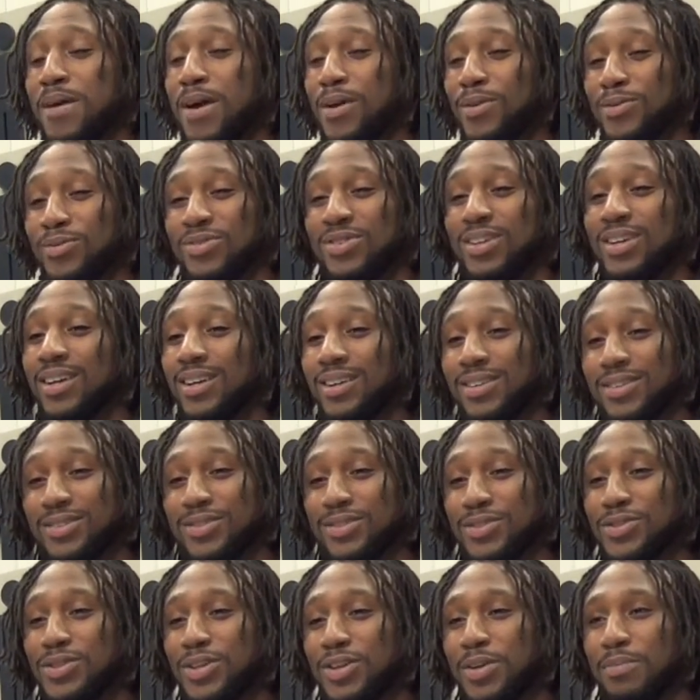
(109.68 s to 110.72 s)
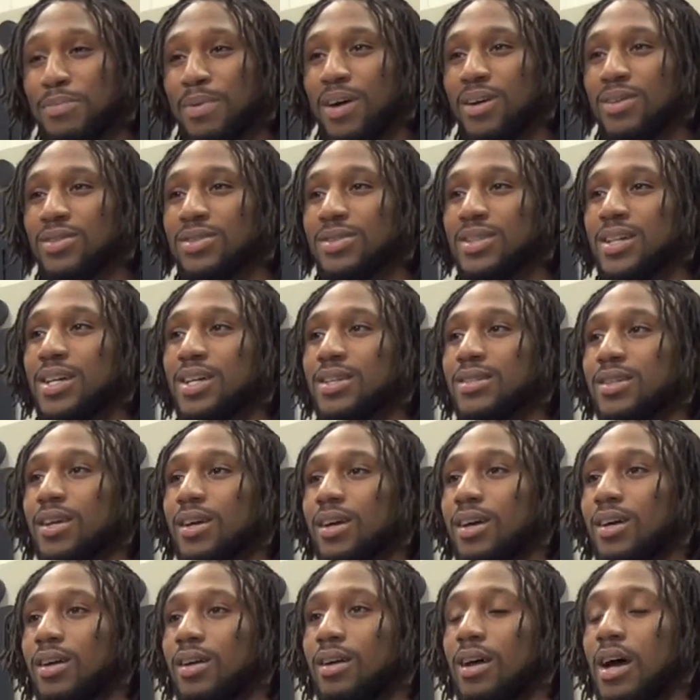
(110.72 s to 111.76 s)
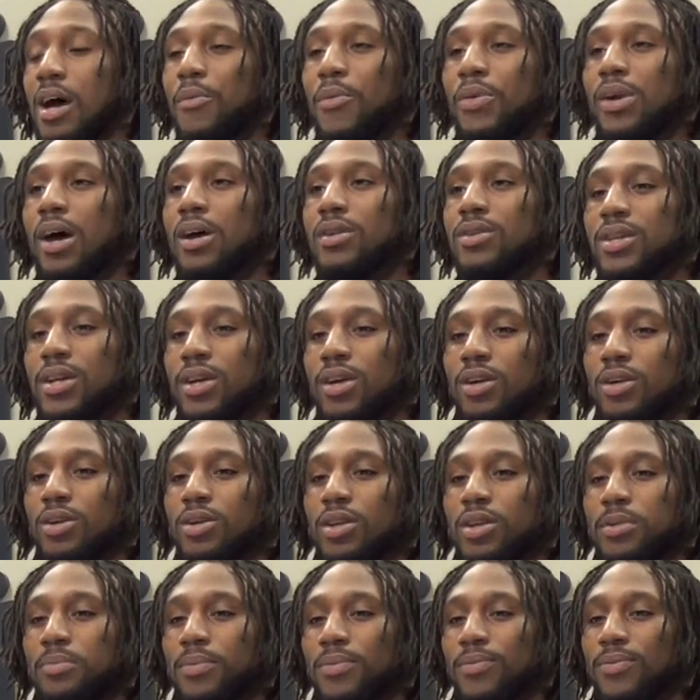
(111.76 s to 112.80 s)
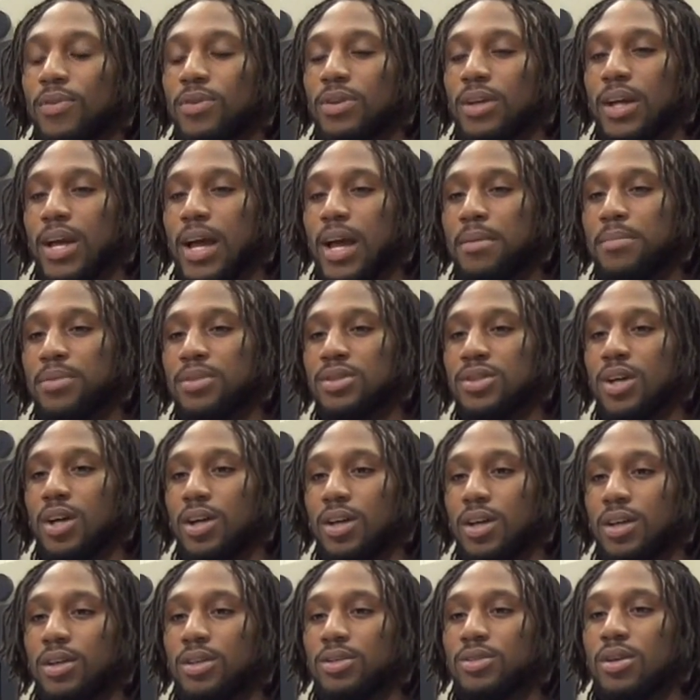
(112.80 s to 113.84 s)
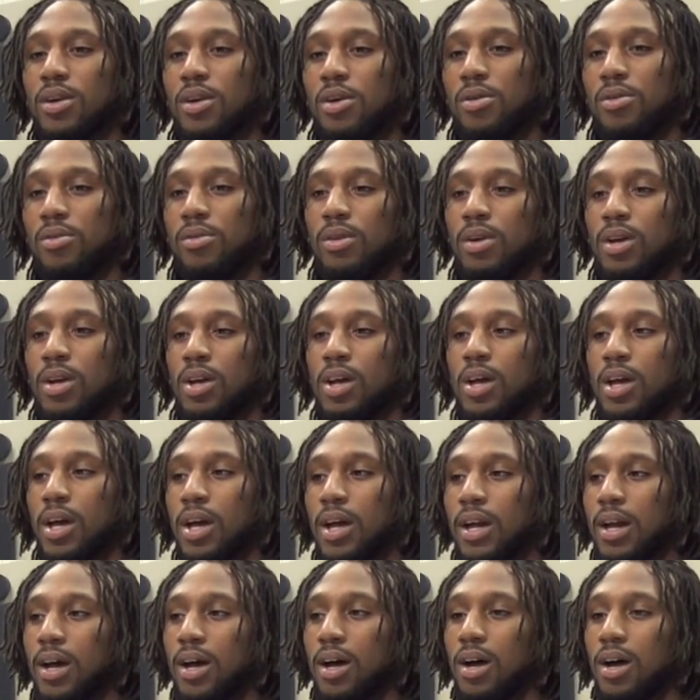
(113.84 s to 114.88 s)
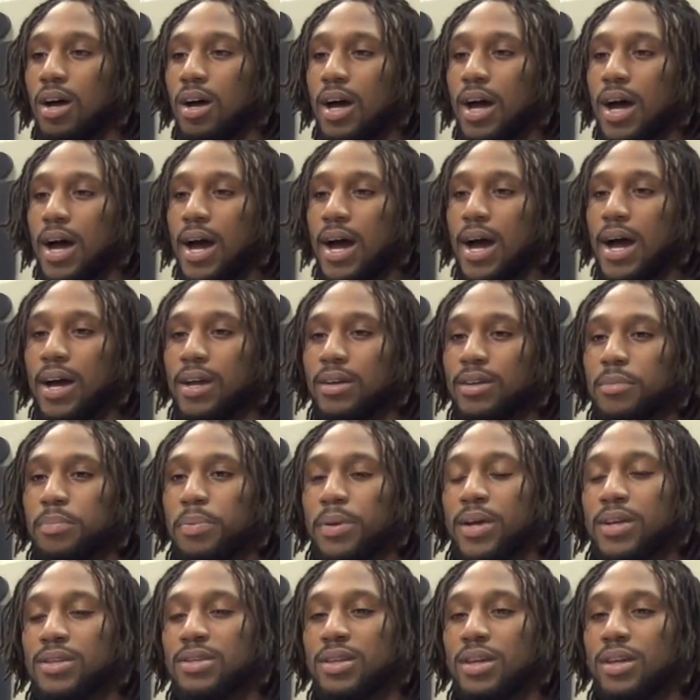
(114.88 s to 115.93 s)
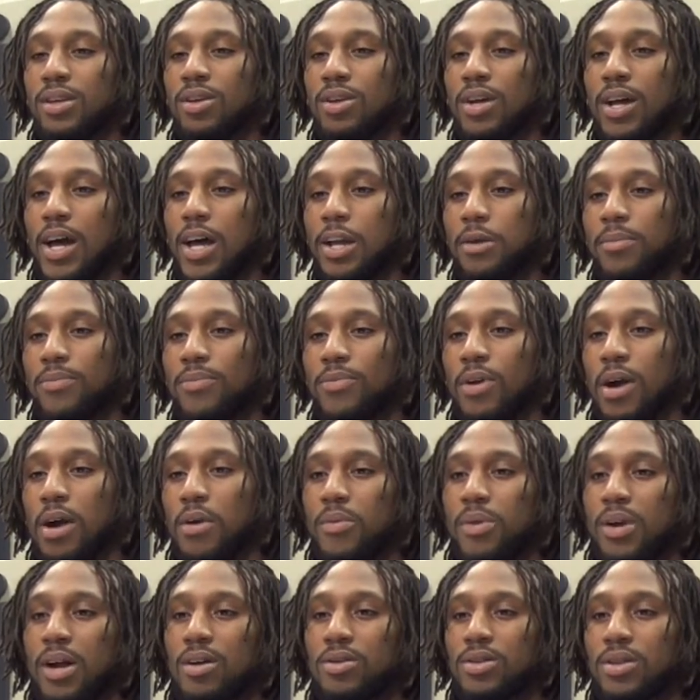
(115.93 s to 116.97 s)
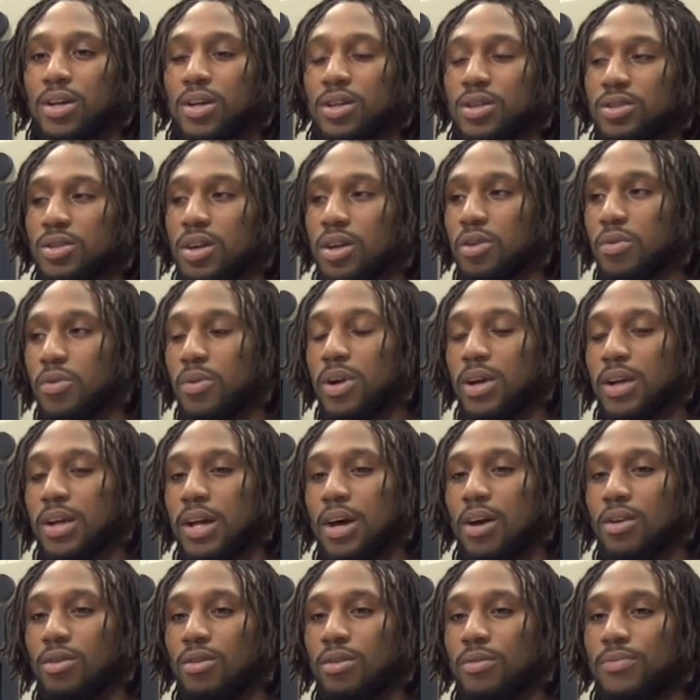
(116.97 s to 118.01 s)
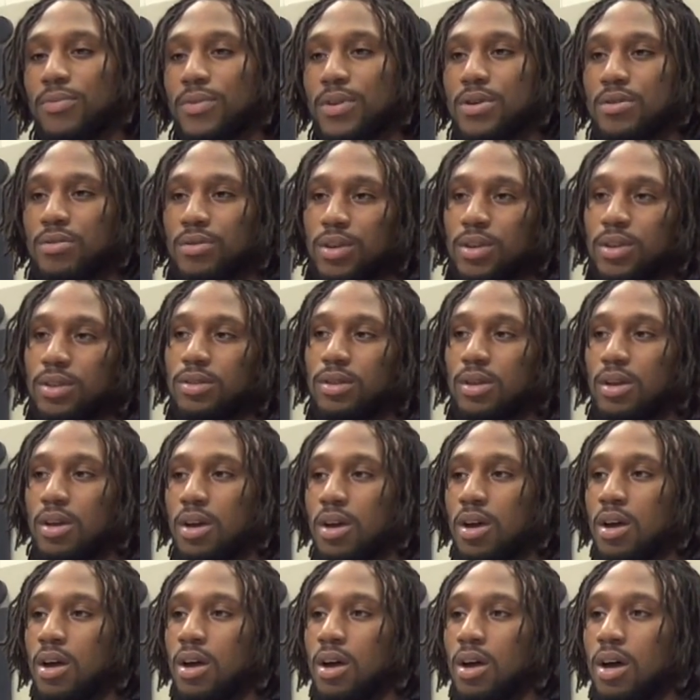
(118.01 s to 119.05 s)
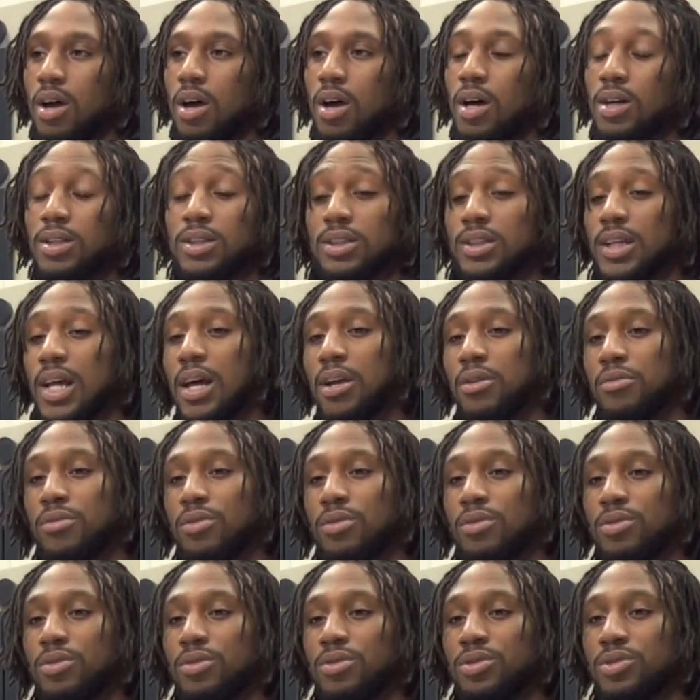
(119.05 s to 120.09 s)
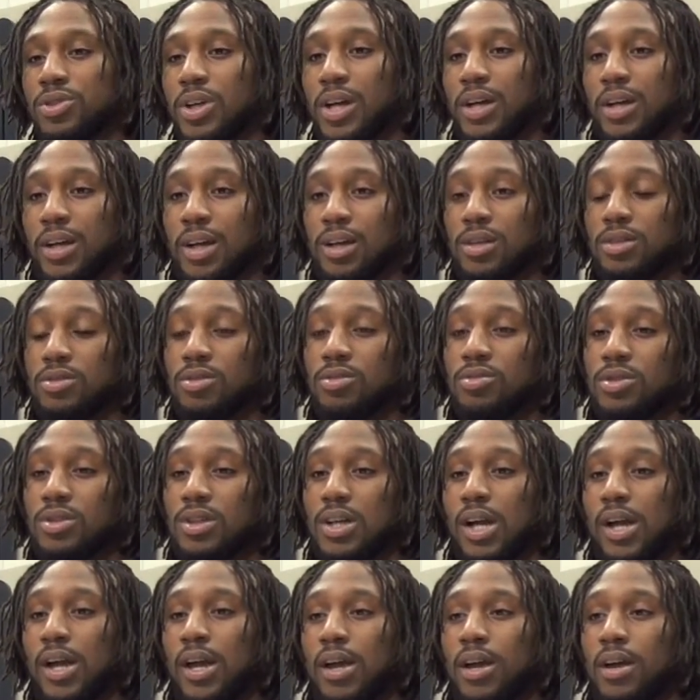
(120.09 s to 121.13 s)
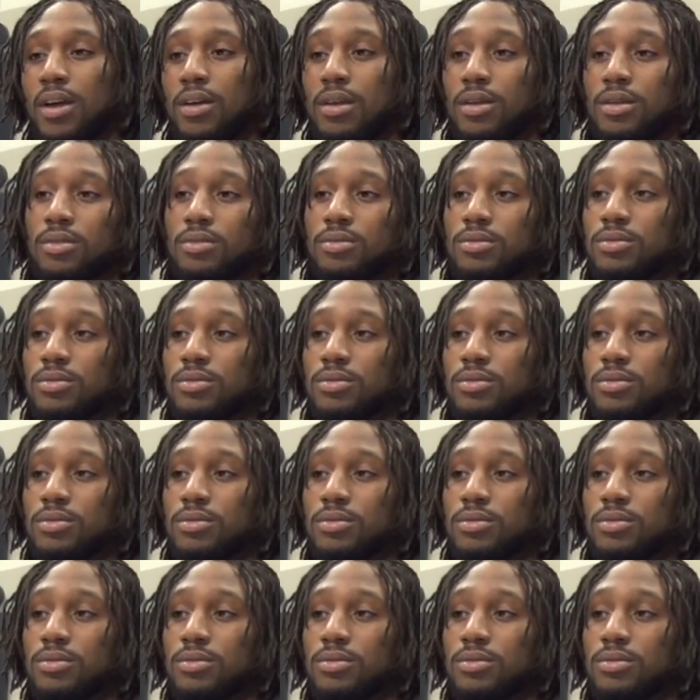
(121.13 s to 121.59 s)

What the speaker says: About six. Took about six. I went out there early before the game started, you know, and I had the PT look at it before I went out there and started working out on the field, and just got it real loose, try to get as loose as I can, and